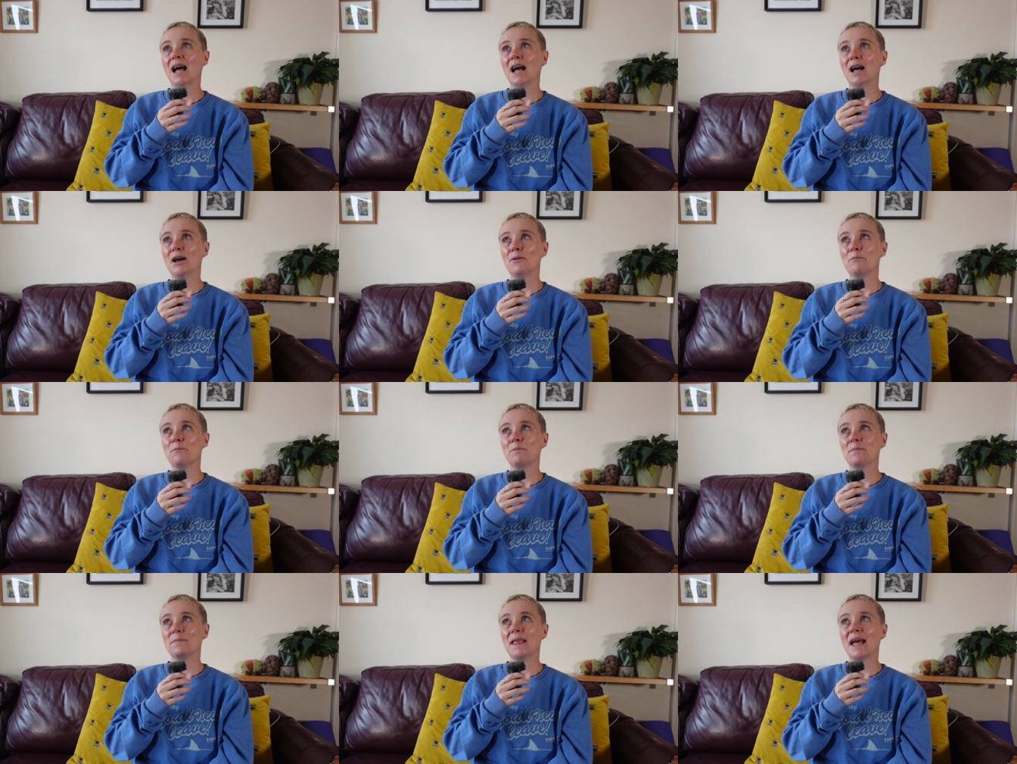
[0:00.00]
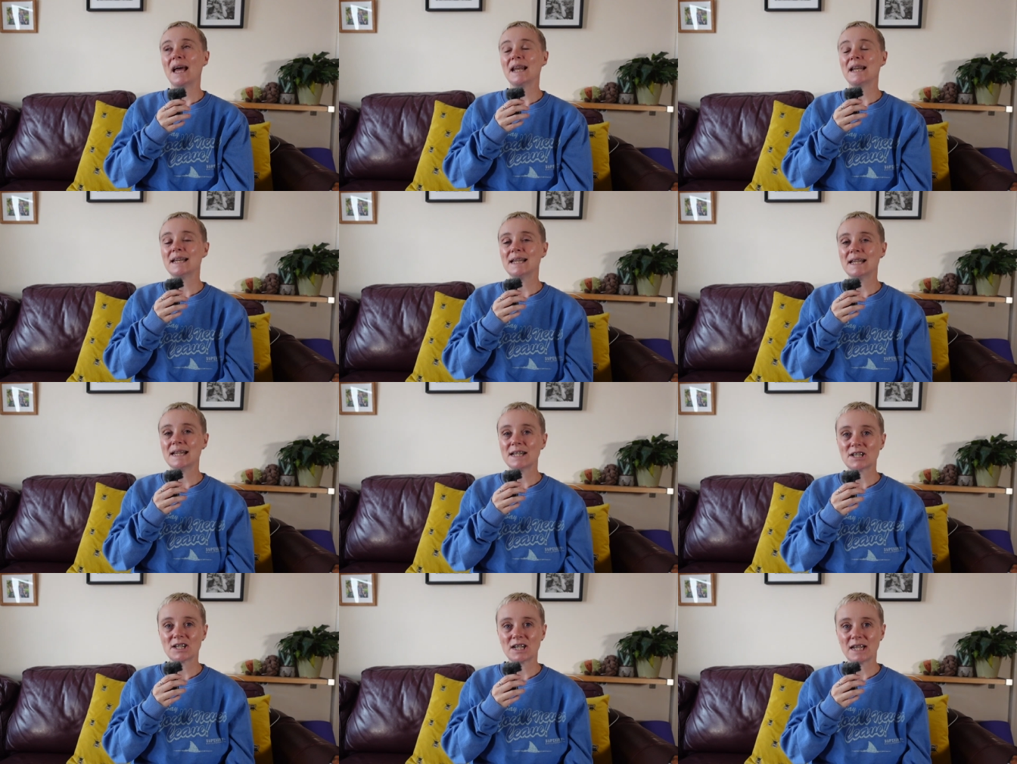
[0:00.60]
And
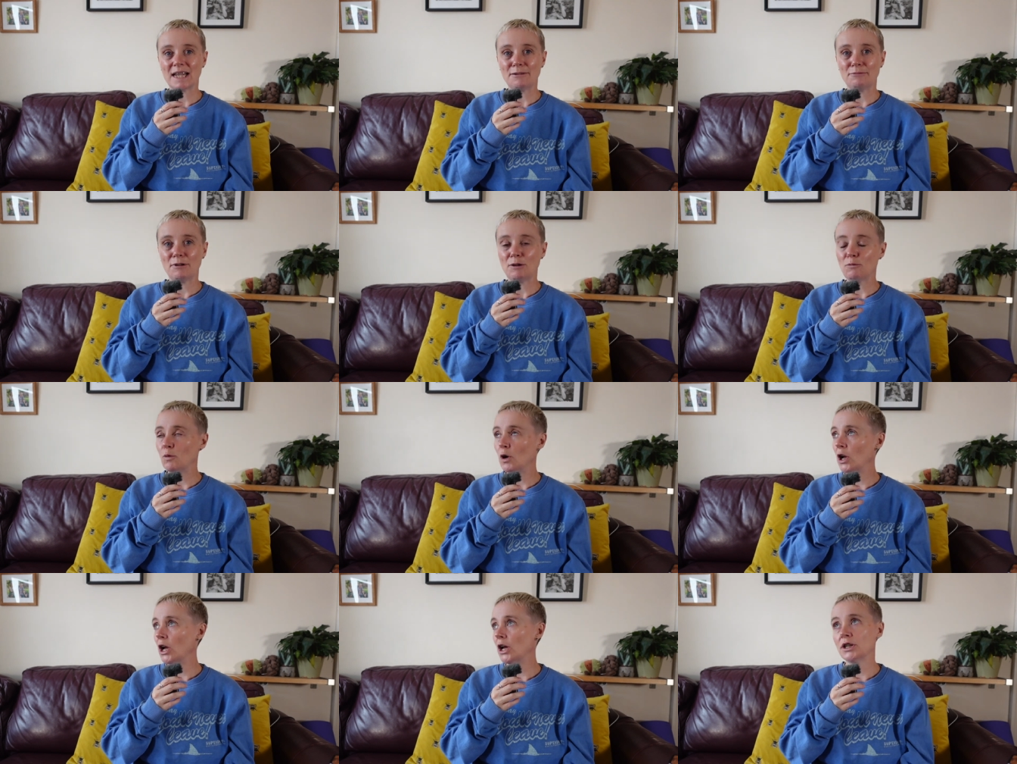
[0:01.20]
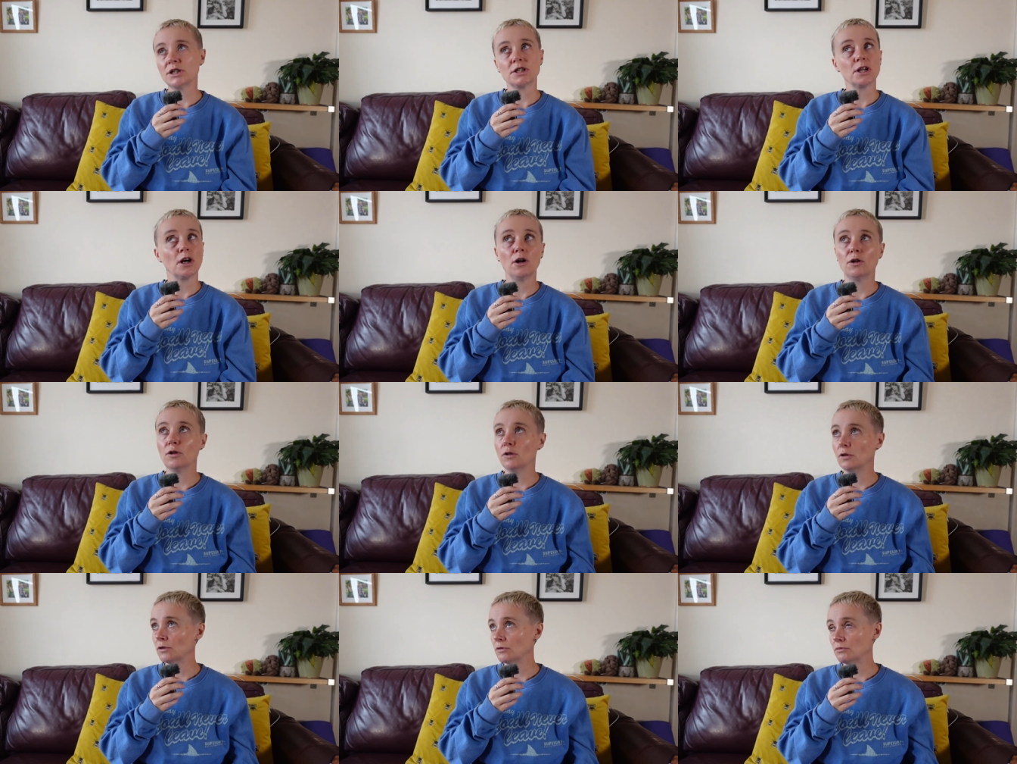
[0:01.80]
initially we weren't
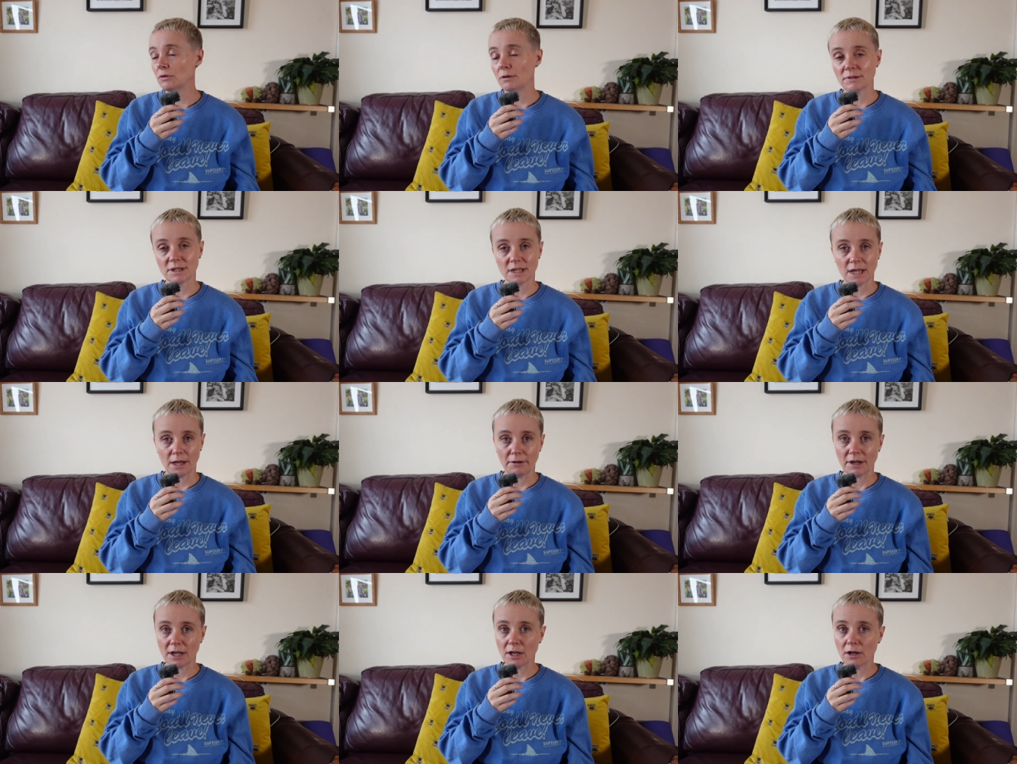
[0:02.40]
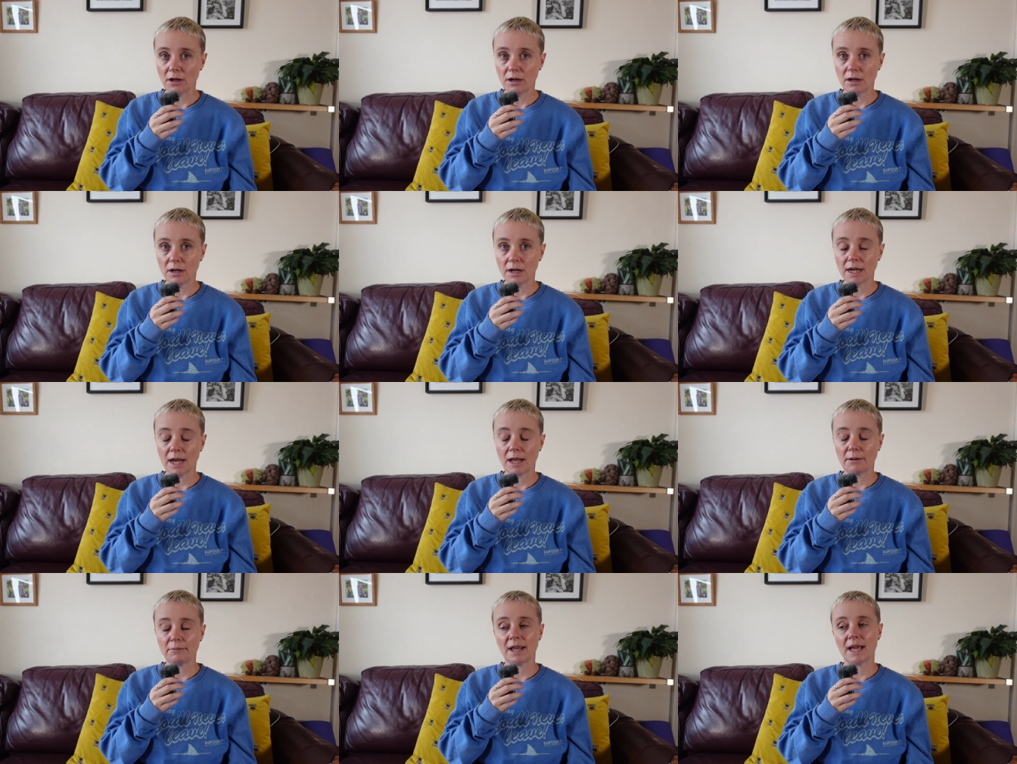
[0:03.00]
told what was going
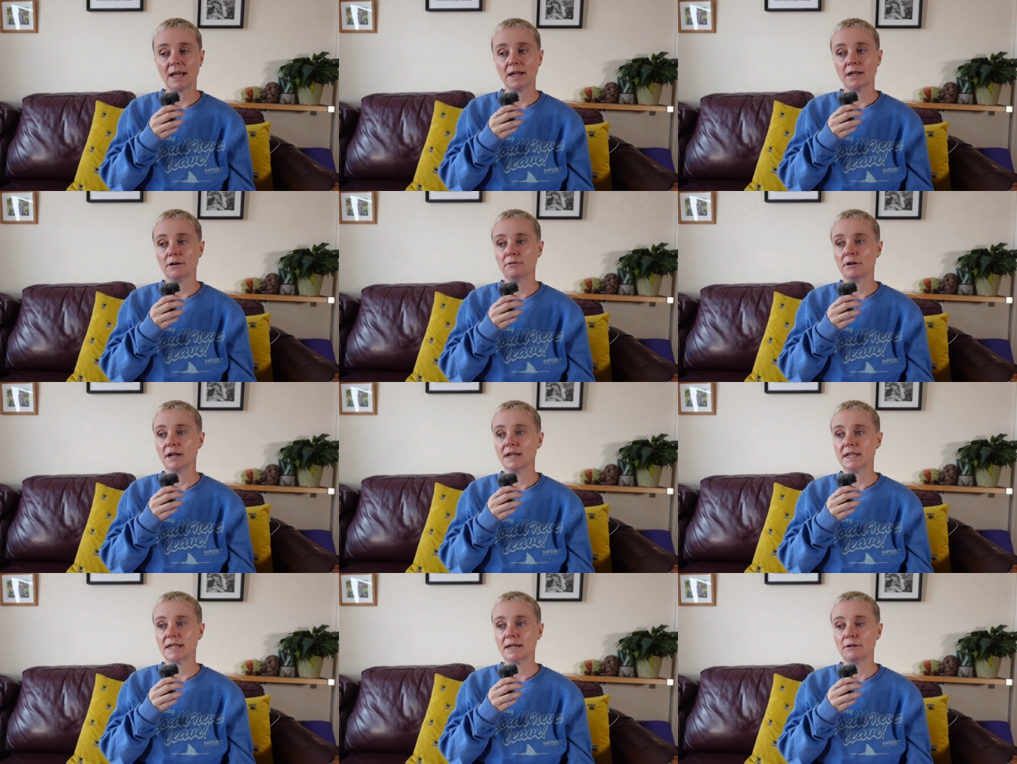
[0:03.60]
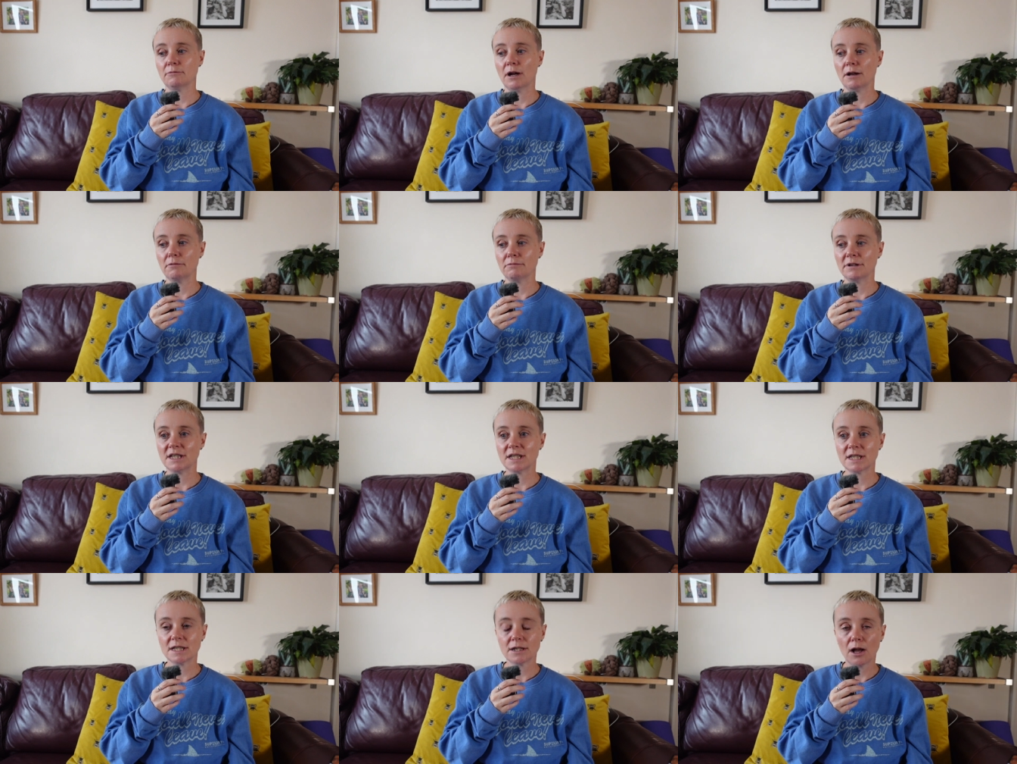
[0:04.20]
on and we had no idea where
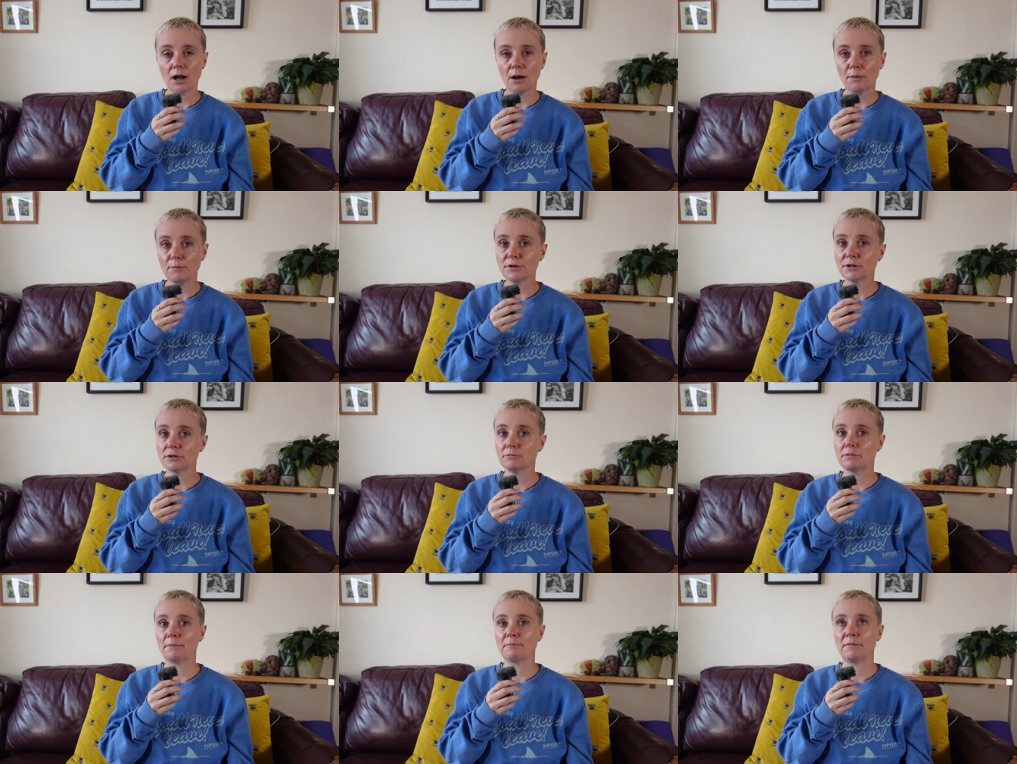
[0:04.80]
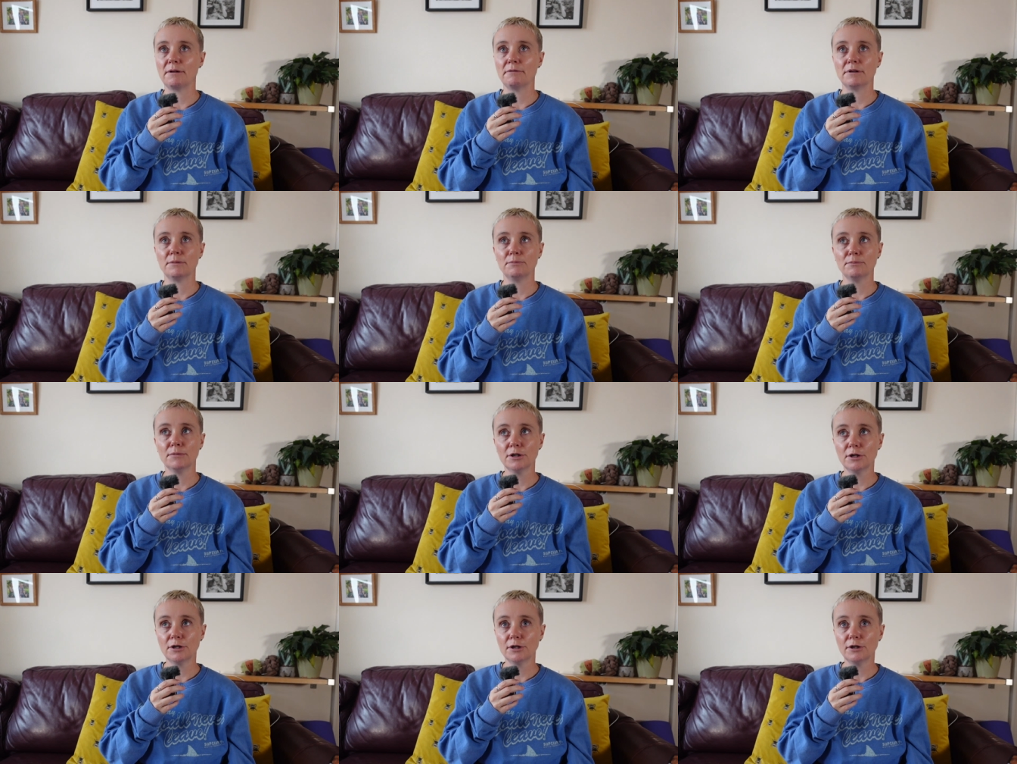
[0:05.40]
we'd stopped or when we would
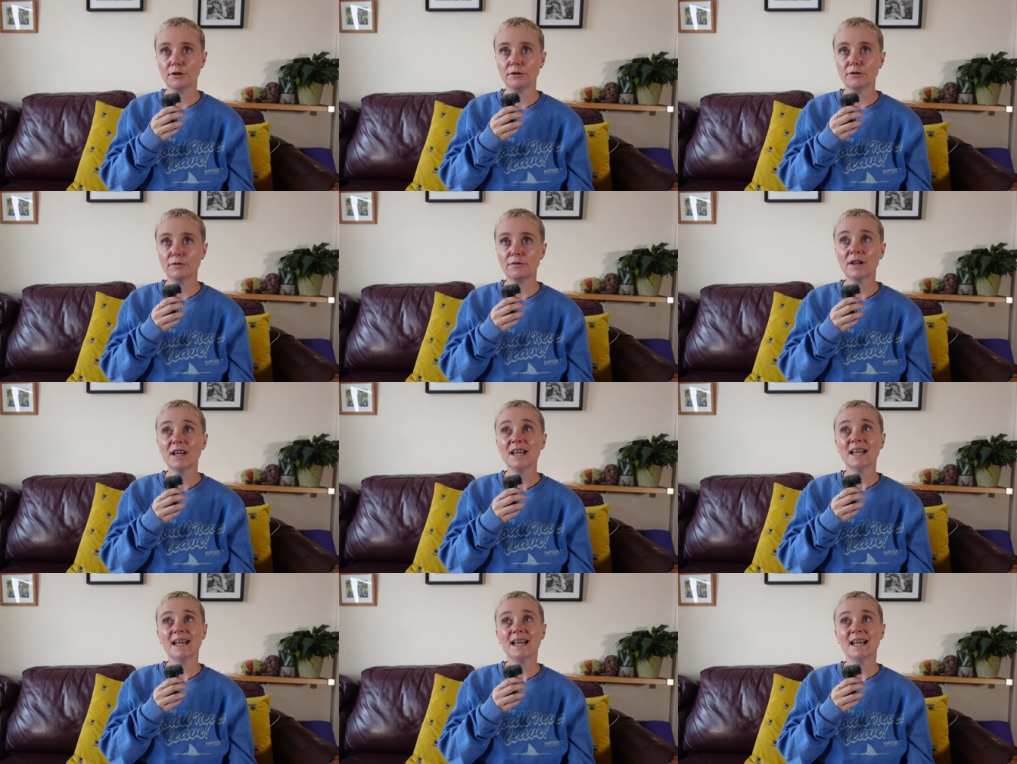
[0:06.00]
move,